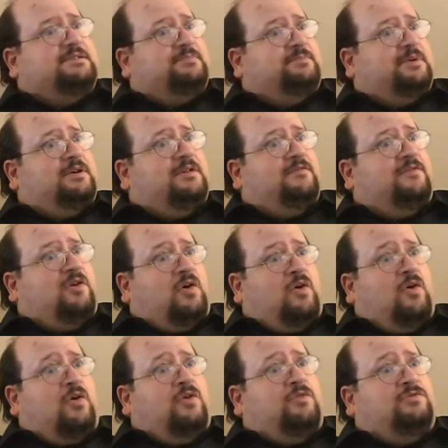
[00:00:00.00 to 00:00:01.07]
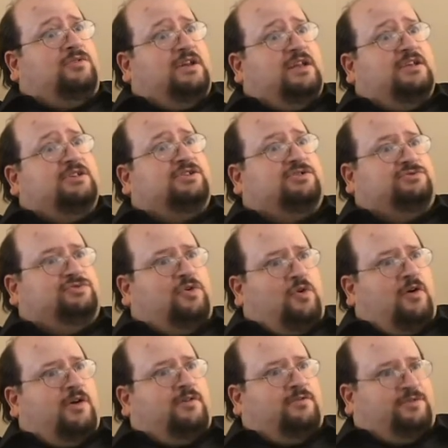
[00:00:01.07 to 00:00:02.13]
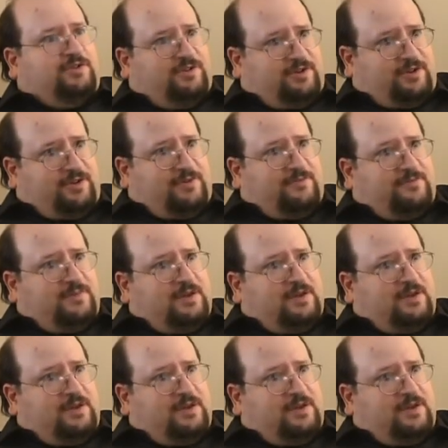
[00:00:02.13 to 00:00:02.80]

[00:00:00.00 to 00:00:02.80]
above all is loyalty."